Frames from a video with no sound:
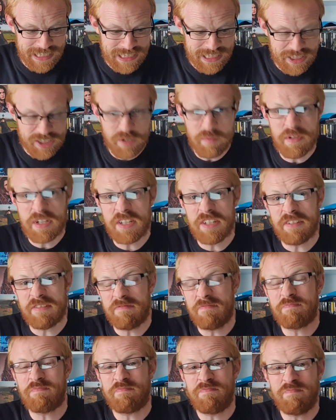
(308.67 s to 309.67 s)
Something.
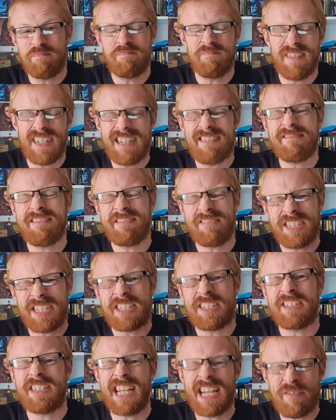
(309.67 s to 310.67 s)
It
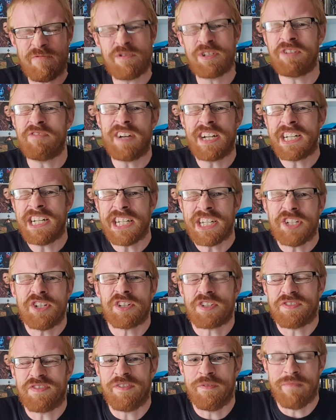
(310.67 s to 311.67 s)
was originally
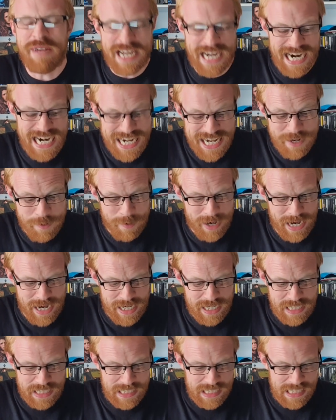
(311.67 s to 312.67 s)
just for me anyway,
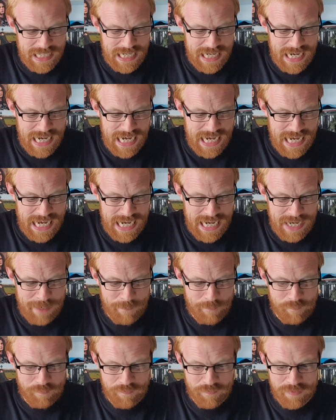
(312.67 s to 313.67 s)

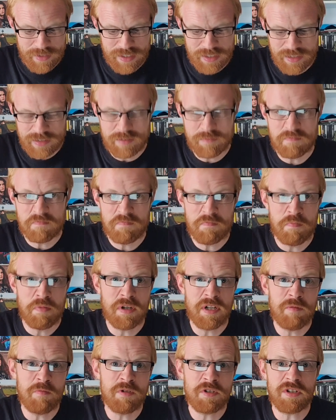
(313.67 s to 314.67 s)

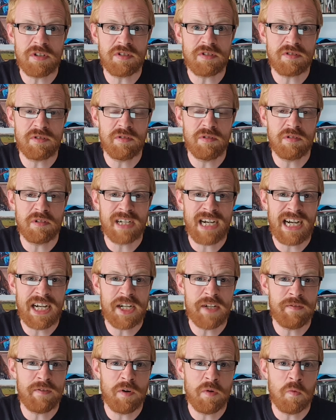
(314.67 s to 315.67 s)
but it was also kind
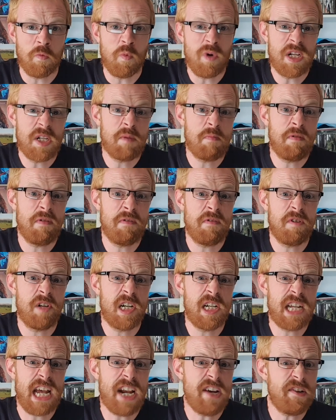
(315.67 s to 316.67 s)
of a whisper for
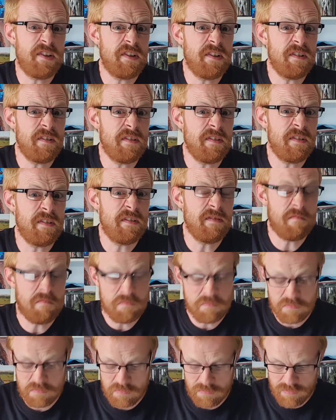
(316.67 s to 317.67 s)
attention.
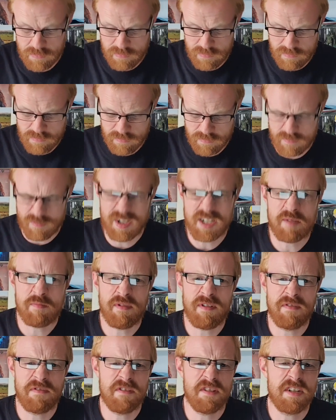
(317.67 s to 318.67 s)

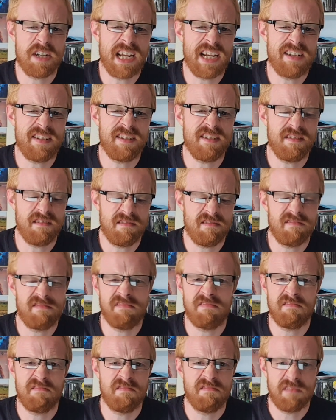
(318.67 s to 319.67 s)
Whisper for attention.
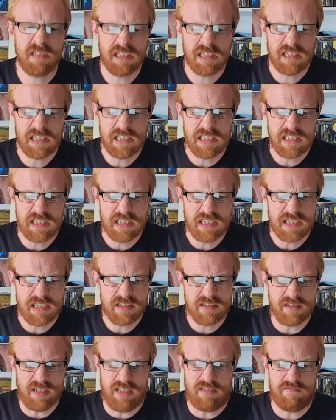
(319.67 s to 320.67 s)

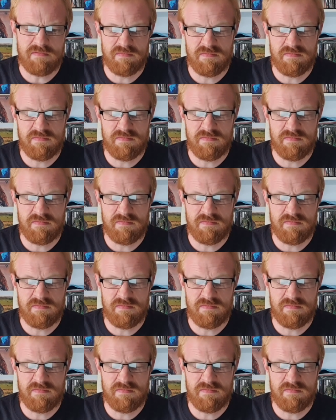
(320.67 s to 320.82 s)
Well,